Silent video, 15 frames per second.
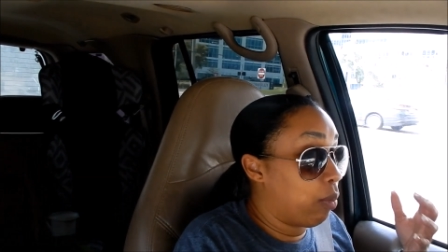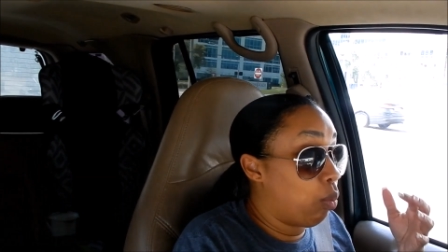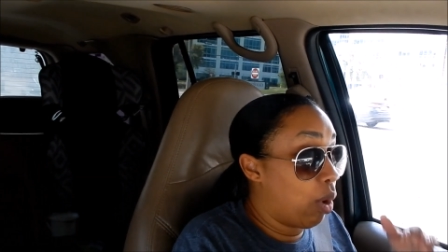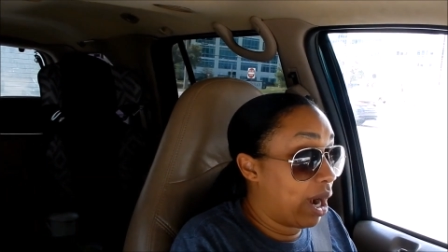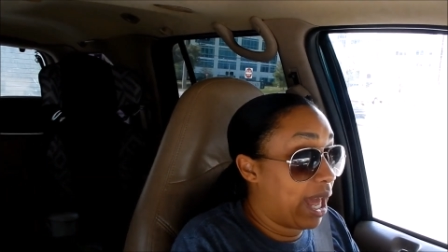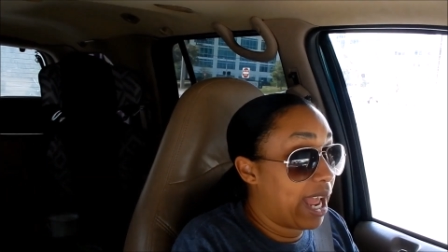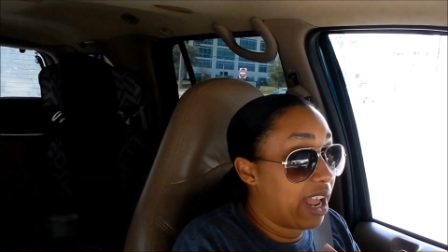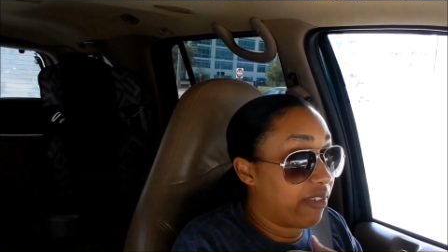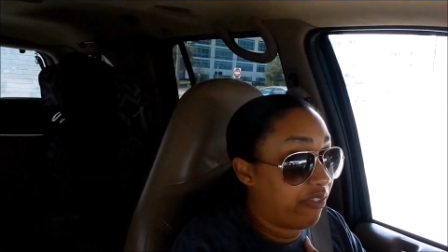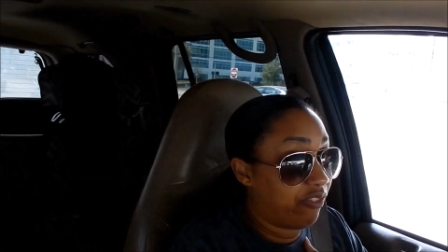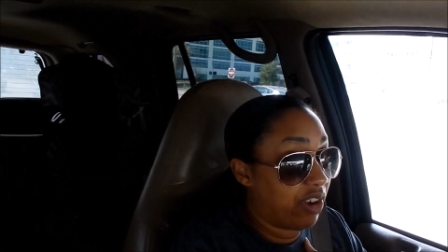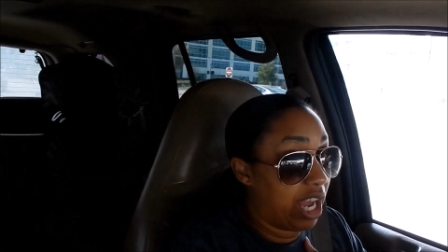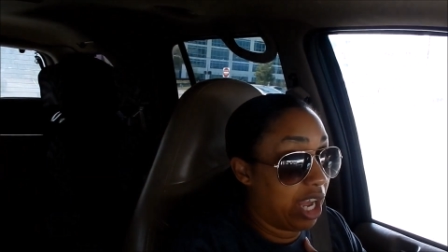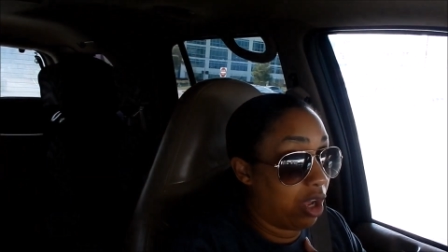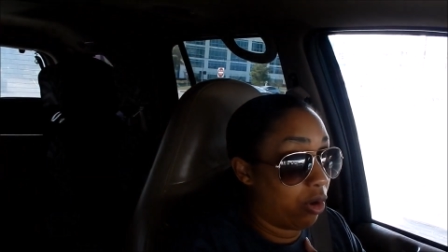And what I have
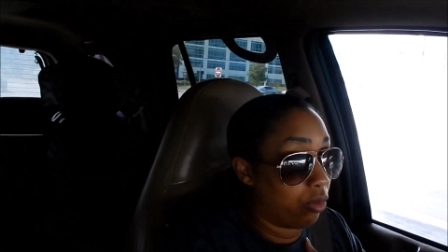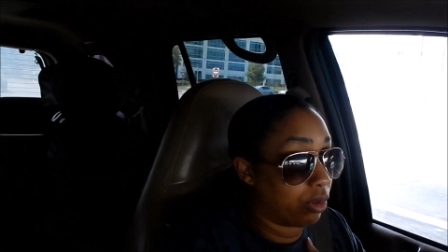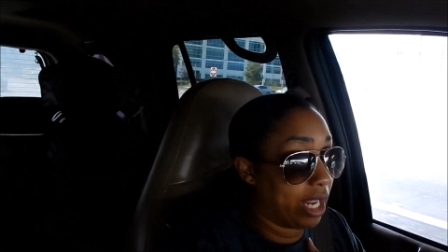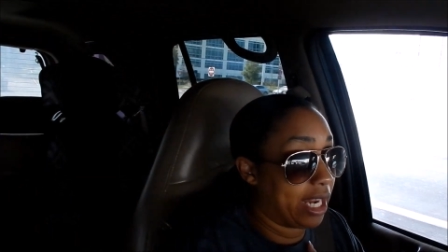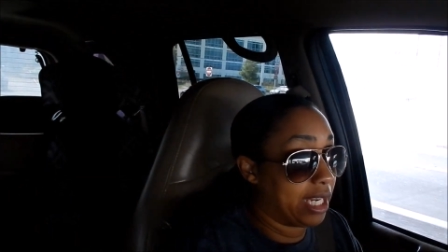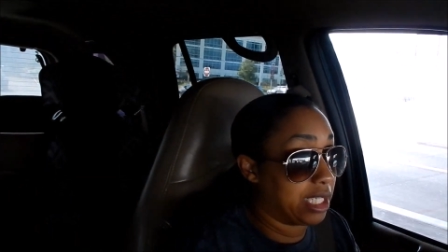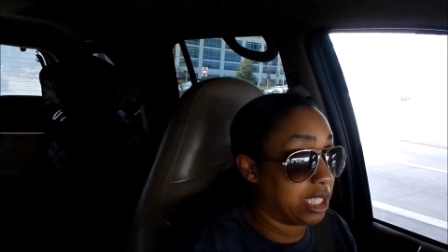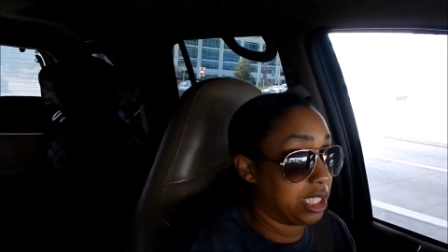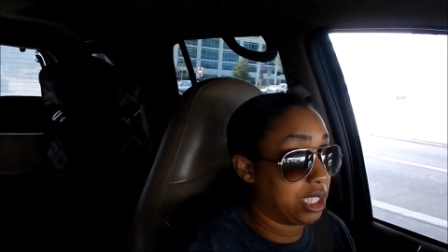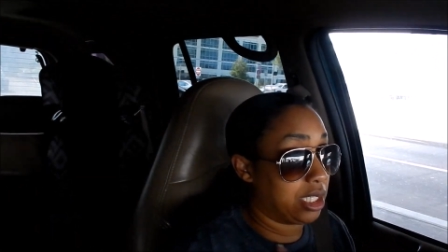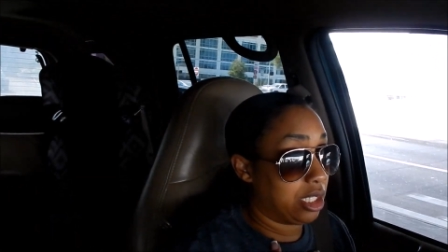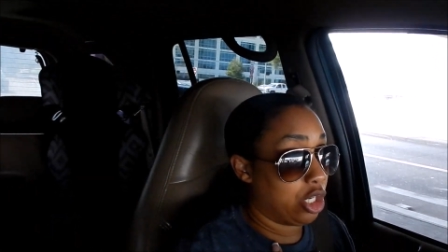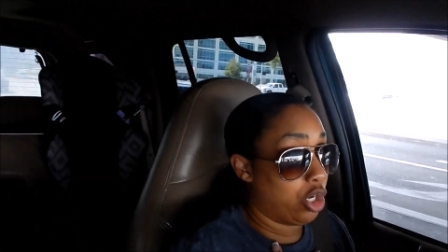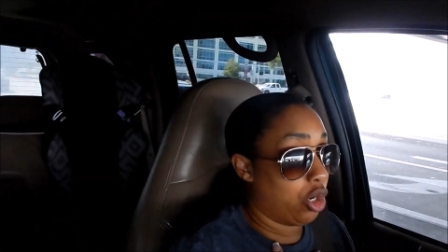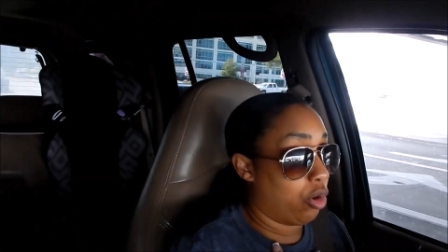found and this is,
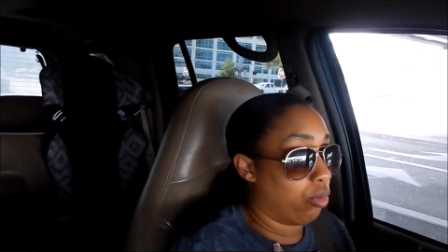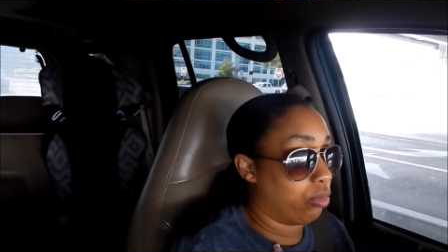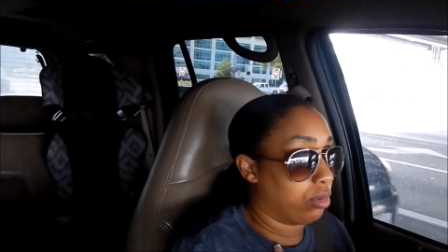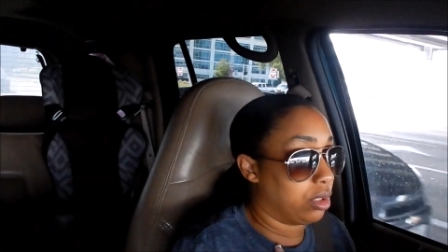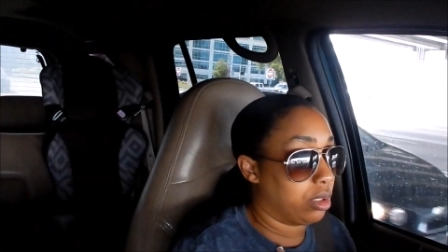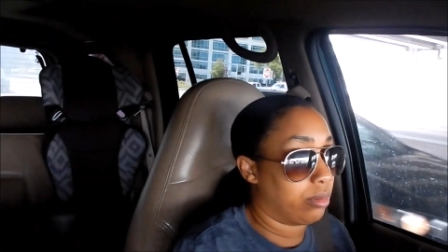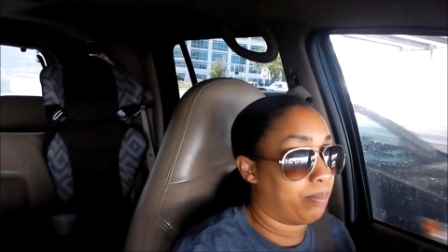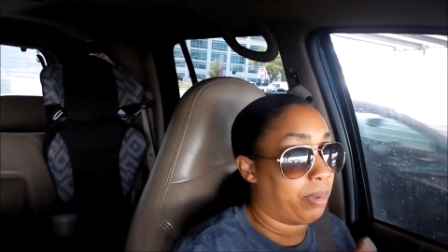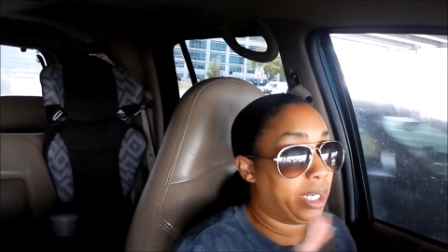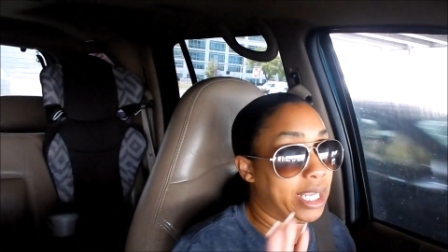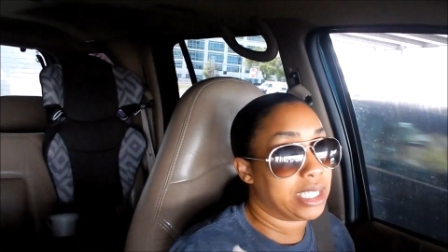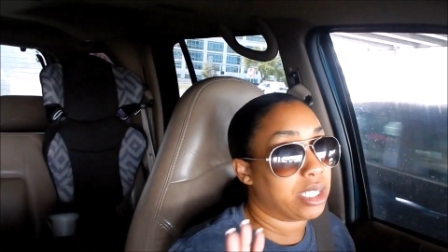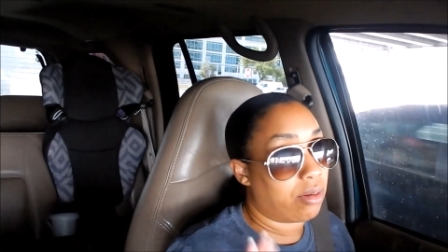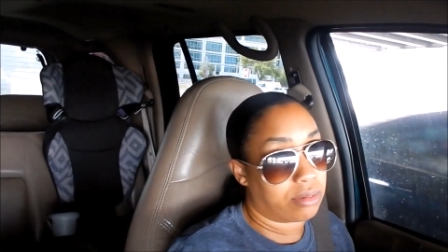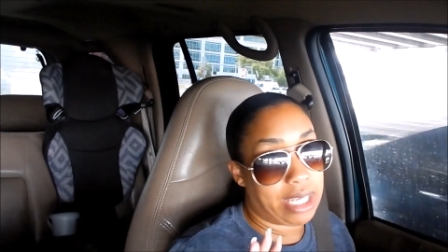you know,
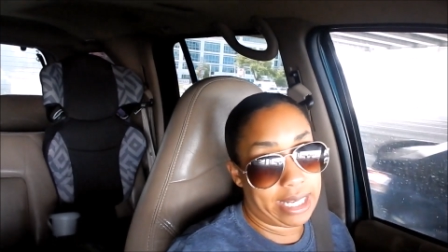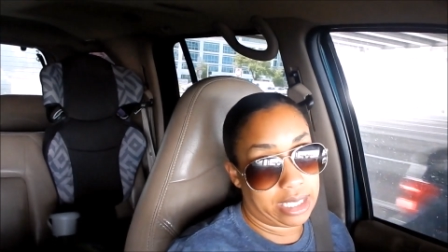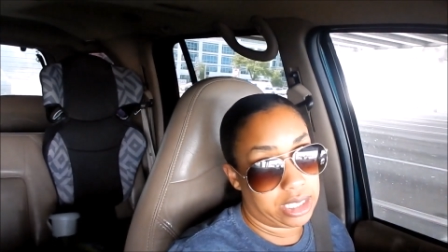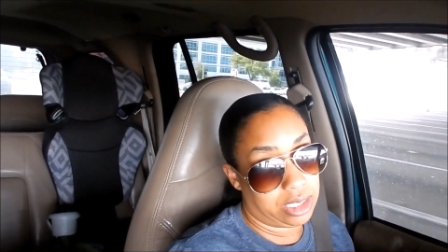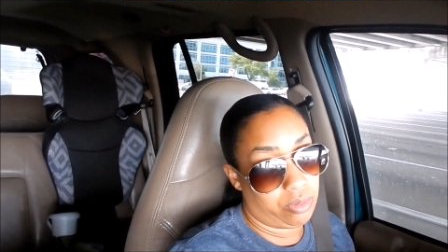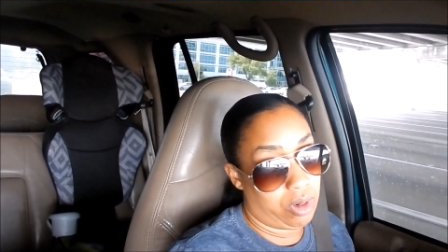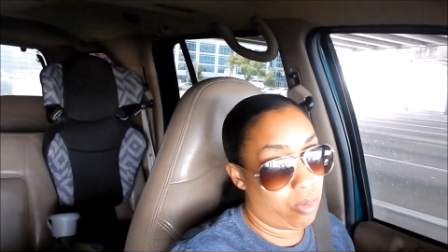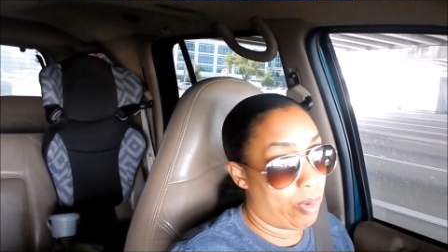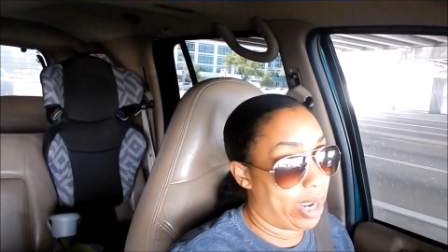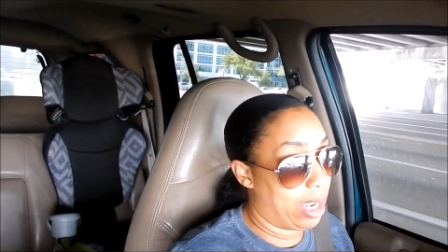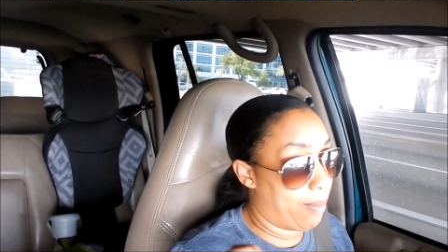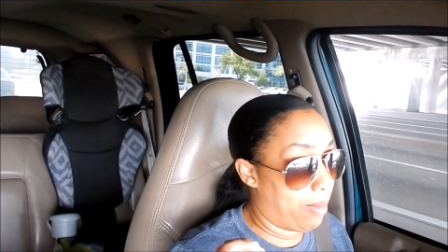please don't take this the wrong way.